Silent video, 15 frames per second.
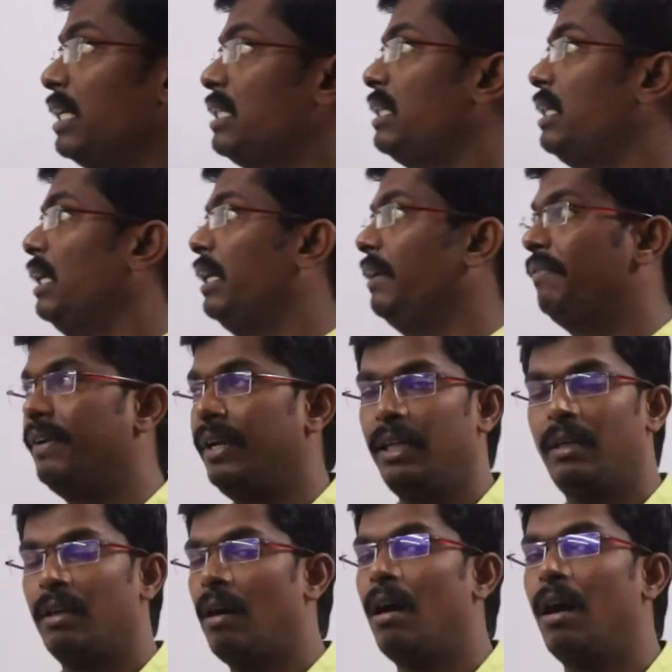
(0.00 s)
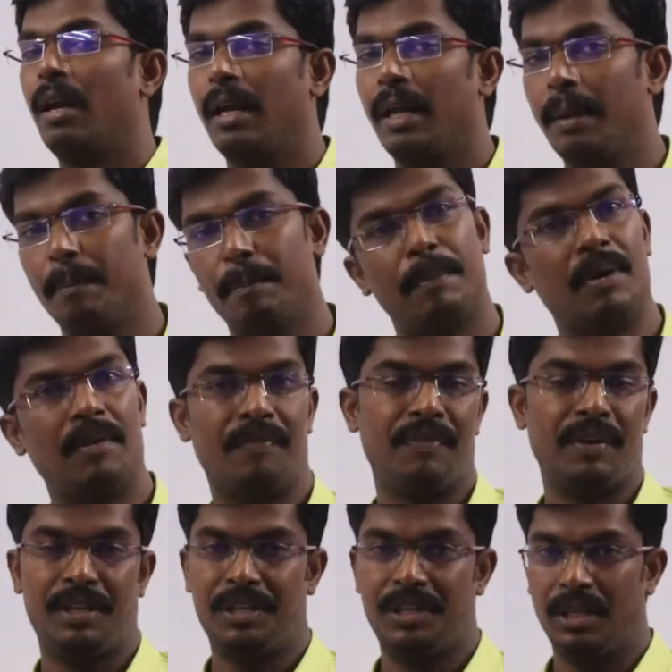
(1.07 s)
crystal defect or
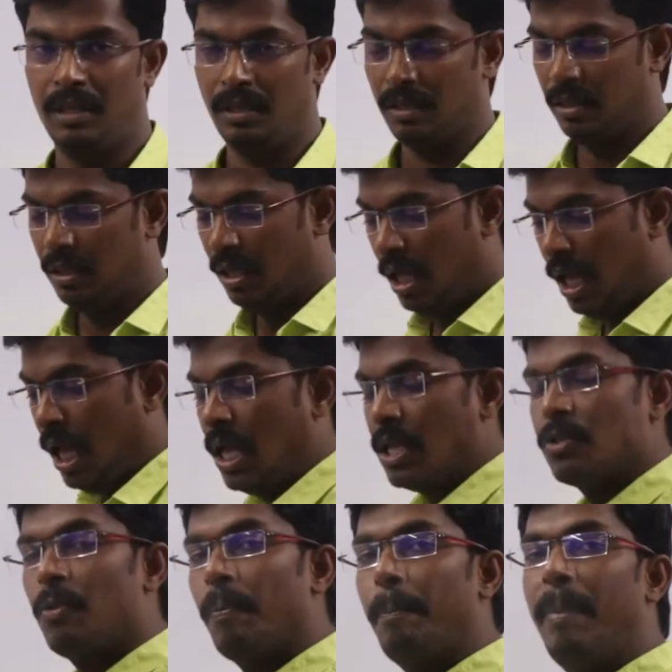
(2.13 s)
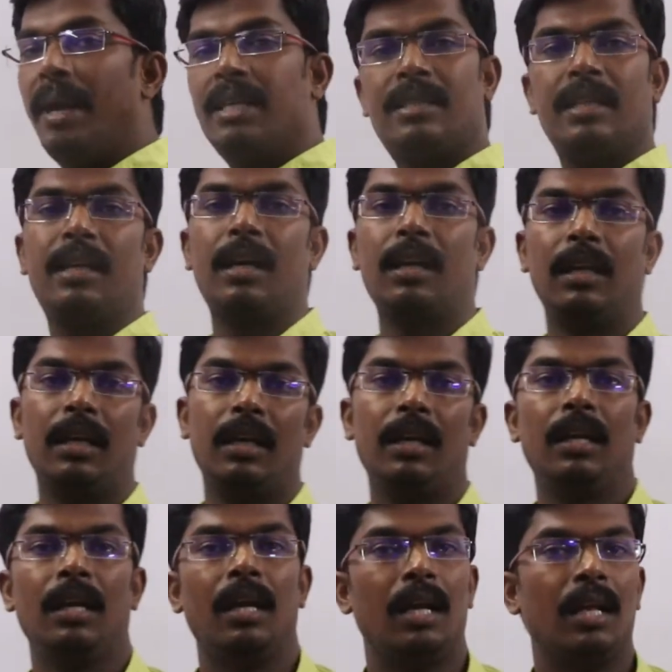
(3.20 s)
imperfection. So
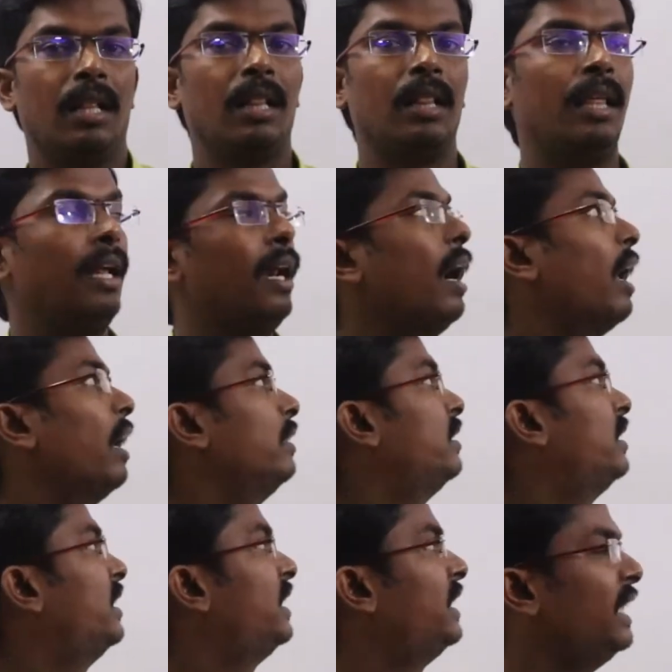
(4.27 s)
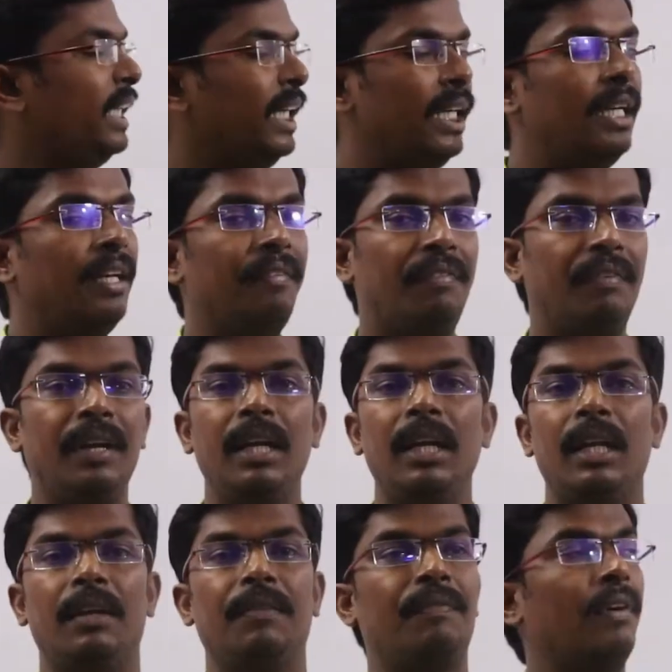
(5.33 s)
basically, there are three
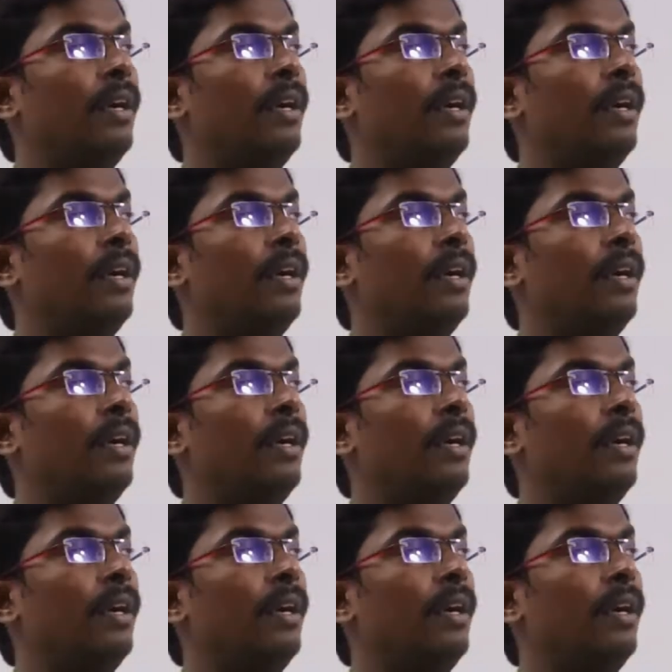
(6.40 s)
different type